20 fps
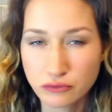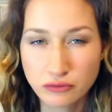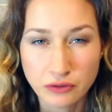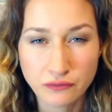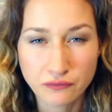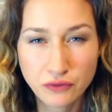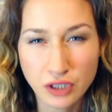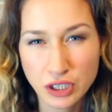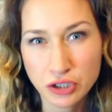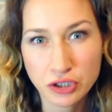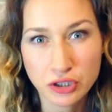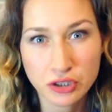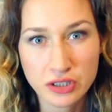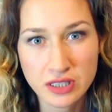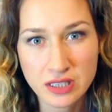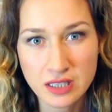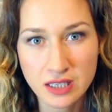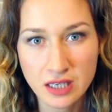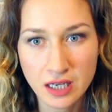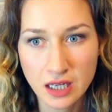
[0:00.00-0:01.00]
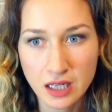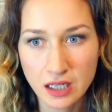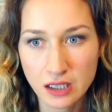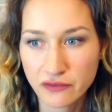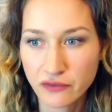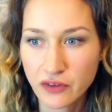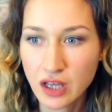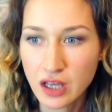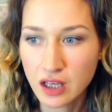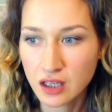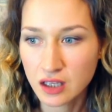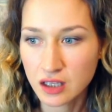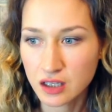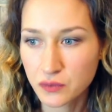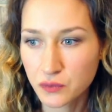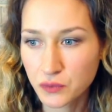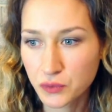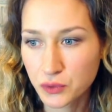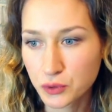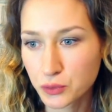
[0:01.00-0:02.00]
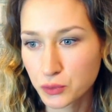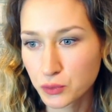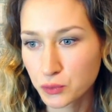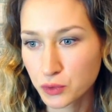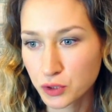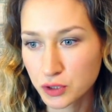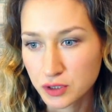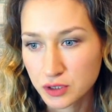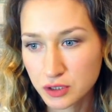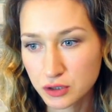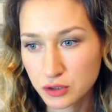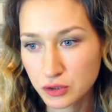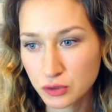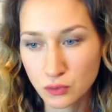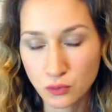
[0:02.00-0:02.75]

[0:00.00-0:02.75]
refresh yourself, if you want to